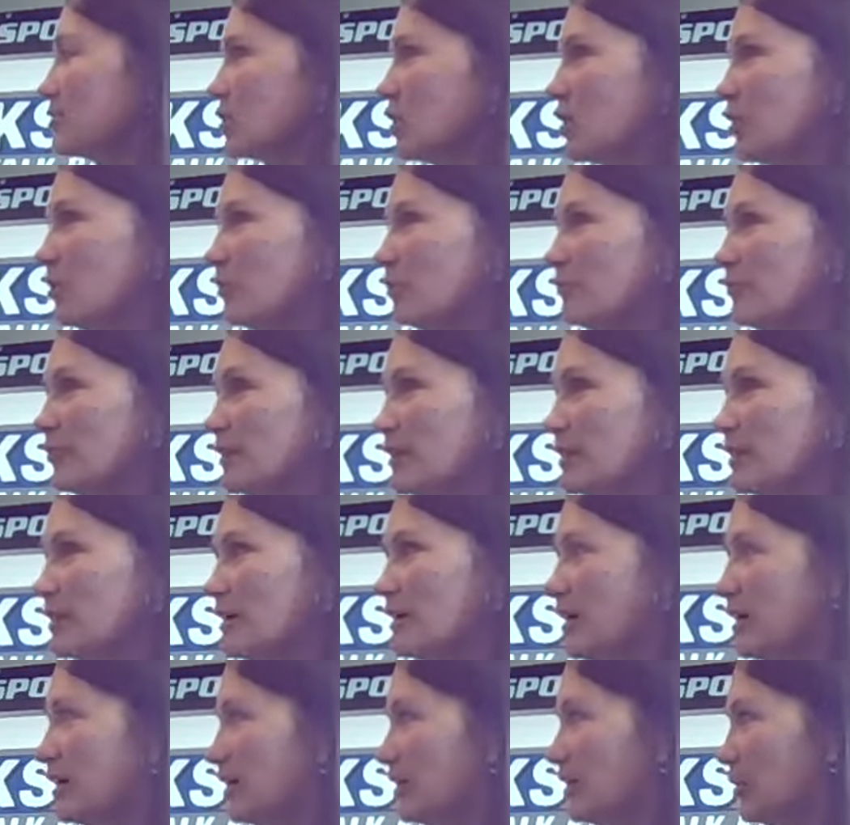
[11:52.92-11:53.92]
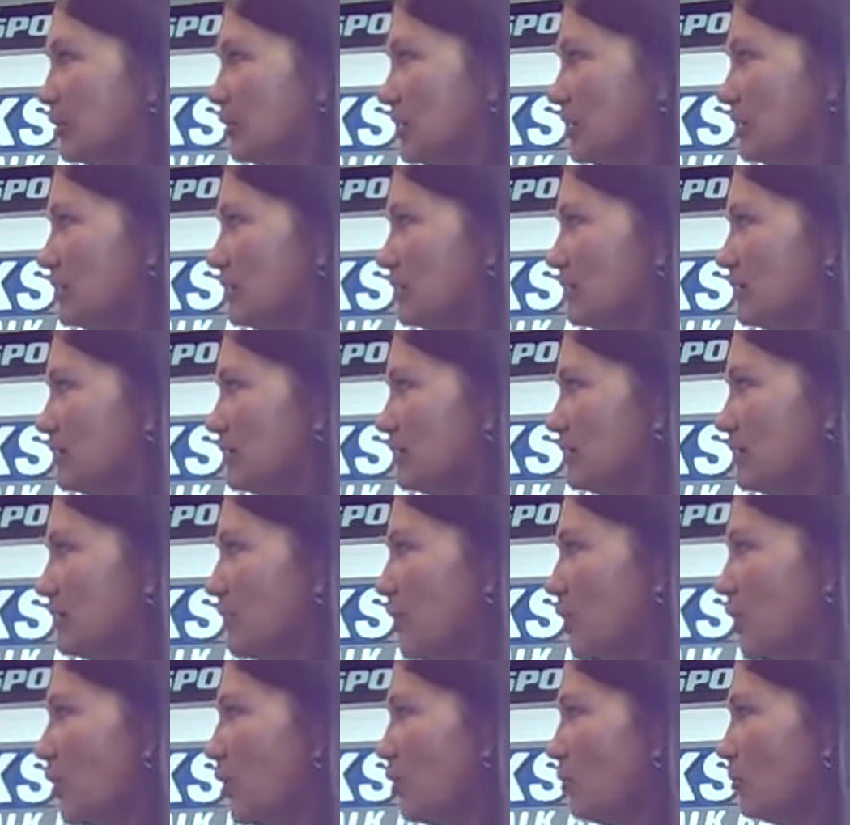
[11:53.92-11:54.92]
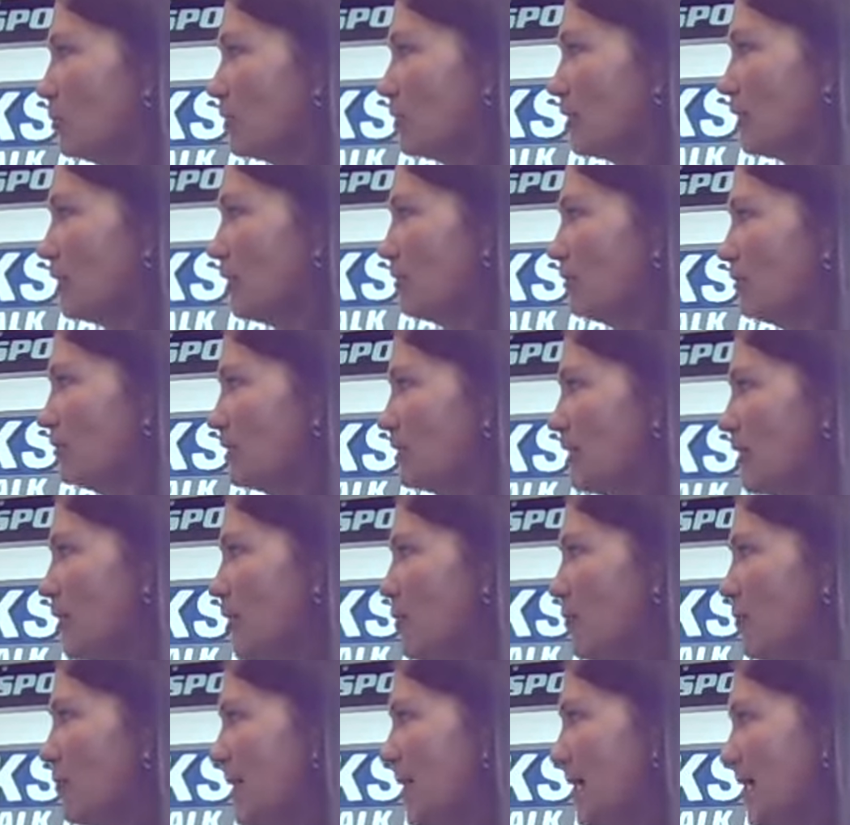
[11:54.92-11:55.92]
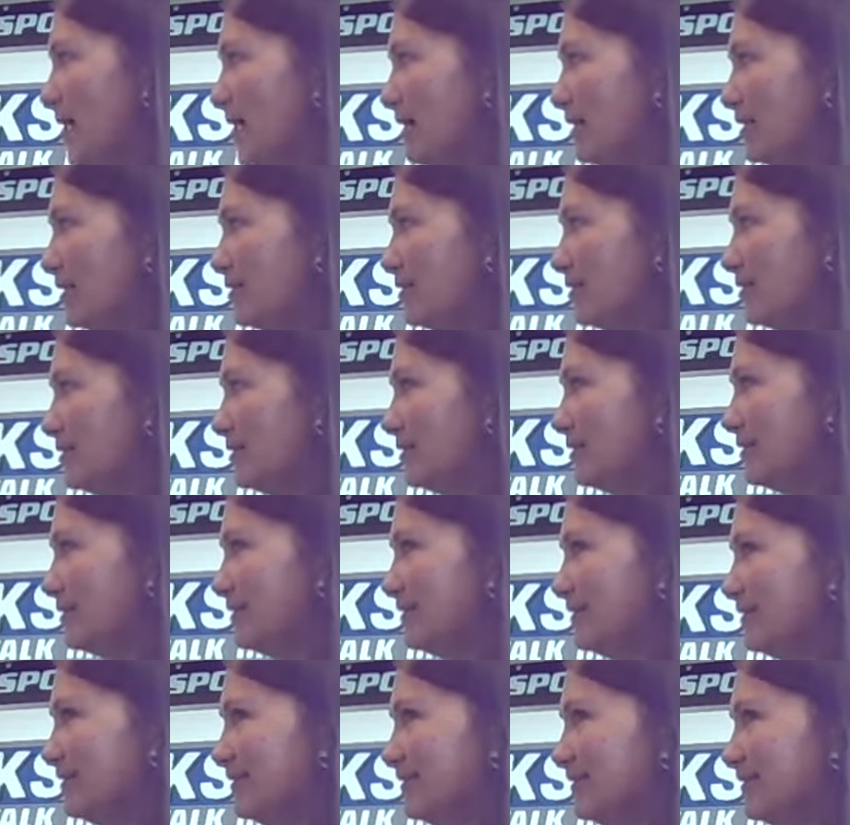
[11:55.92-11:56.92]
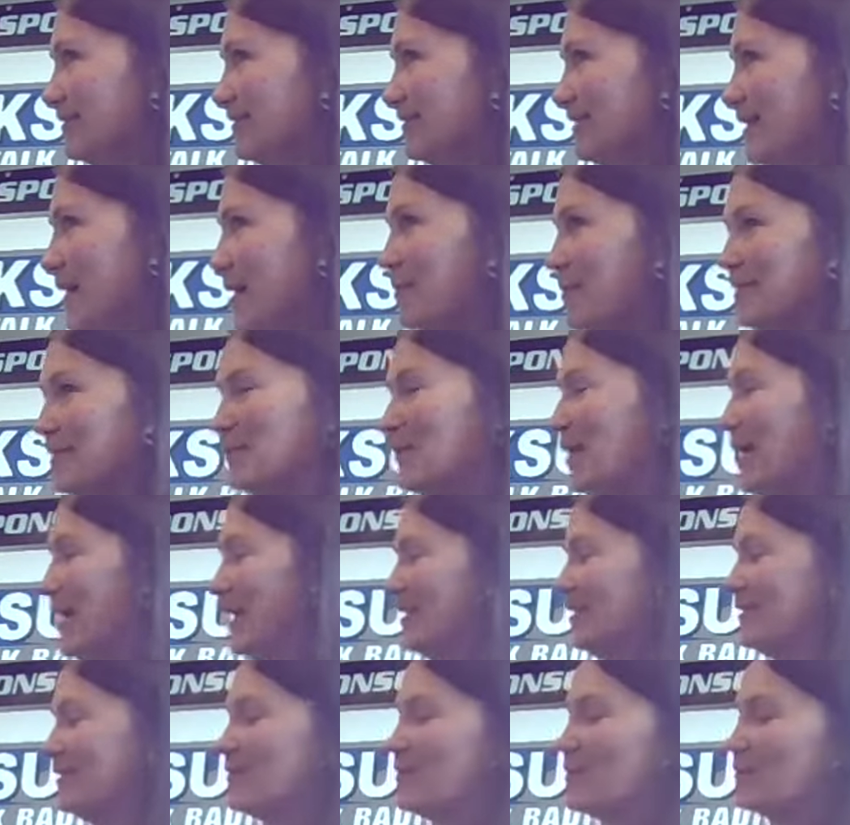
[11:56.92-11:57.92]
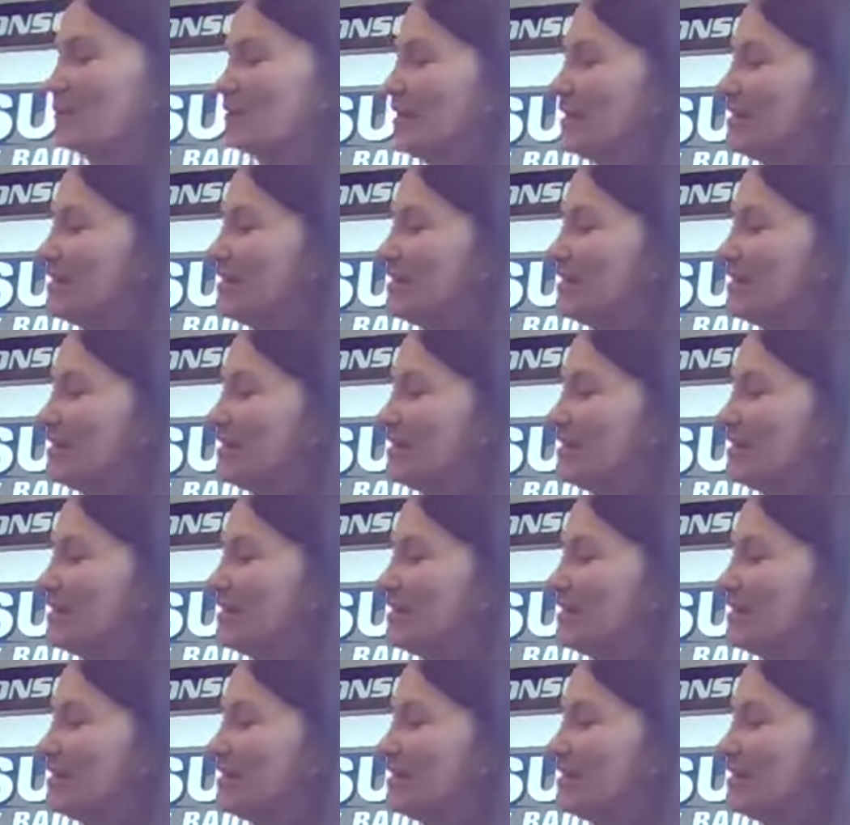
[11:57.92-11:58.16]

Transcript: there's hope for a good homegrown, homemade. I mean, wait, hold